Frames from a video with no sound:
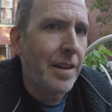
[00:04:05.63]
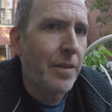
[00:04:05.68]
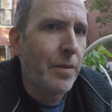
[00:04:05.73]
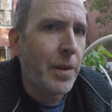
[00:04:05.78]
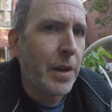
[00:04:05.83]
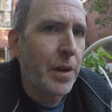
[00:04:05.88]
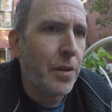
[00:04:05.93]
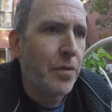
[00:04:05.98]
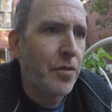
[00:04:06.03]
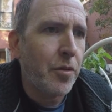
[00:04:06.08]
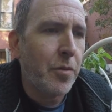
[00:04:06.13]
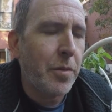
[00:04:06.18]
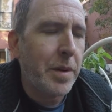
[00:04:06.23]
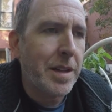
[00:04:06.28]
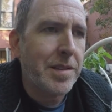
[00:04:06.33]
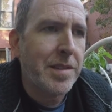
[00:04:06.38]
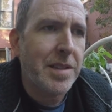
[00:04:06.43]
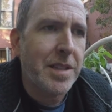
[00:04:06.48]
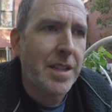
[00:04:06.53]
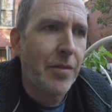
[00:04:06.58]
We go from about
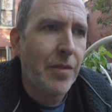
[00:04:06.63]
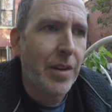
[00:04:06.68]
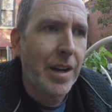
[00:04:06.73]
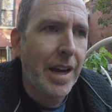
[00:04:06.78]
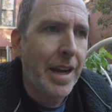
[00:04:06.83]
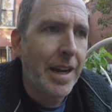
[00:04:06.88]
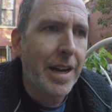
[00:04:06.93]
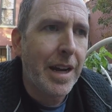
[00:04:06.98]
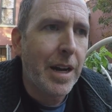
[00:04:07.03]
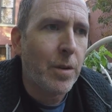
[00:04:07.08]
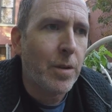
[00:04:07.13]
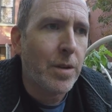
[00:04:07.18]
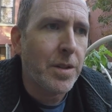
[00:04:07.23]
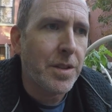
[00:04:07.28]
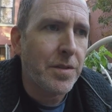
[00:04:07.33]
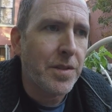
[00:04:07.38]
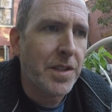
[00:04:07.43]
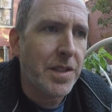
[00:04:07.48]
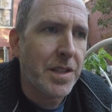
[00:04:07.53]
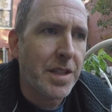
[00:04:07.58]
7 to 8 hours of
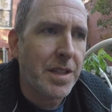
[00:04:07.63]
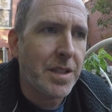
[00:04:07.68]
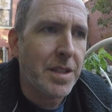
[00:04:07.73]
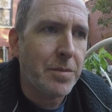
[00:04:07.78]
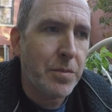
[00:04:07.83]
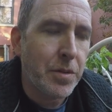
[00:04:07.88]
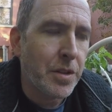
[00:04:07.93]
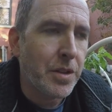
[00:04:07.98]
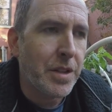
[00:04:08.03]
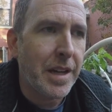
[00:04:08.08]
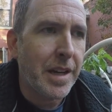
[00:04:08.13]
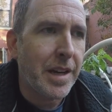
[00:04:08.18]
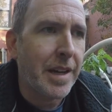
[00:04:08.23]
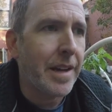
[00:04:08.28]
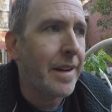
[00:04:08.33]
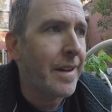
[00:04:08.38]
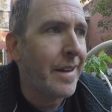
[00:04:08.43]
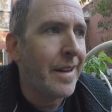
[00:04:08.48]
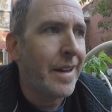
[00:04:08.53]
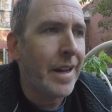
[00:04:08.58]
sun per day
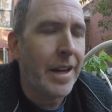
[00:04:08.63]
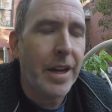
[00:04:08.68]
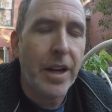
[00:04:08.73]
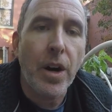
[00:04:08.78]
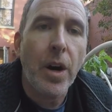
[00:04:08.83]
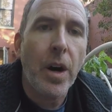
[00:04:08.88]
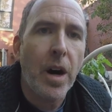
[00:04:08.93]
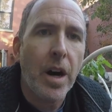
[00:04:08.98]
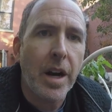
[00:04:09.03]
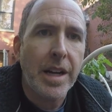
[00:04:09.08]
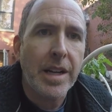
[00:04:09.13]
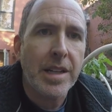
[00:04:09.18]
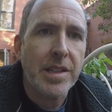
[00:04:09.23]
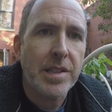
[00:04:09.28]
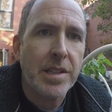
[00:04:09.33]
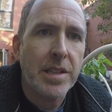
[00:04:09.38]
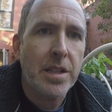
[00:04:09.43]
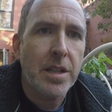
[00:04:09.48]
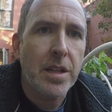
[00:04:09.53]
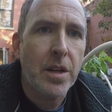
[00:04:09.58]
in
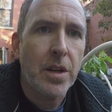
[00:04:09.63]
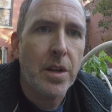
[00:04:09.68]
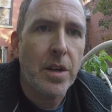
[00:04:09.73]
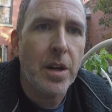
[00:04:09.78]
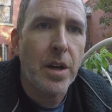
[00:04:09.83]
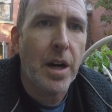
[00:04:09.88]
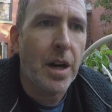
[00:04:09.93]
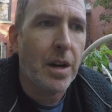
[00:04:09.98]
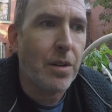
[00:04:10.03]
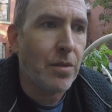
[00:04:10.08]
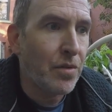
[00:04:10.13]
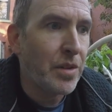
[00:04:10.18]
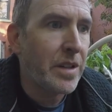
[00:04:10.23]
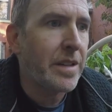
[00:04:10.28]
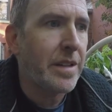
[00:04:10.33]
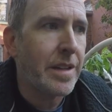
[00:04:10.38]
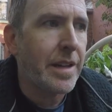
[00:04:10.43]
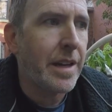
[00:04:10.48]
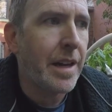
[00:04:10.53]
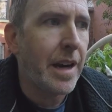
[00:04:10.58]
August,
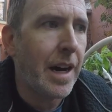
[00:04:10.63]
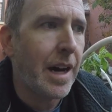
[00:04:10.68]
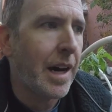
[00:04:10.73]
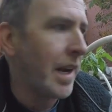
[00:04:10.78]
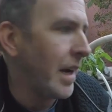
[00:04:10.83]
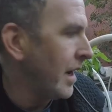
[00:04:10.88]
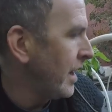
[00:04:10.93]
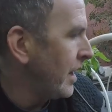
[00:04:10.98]
really hot,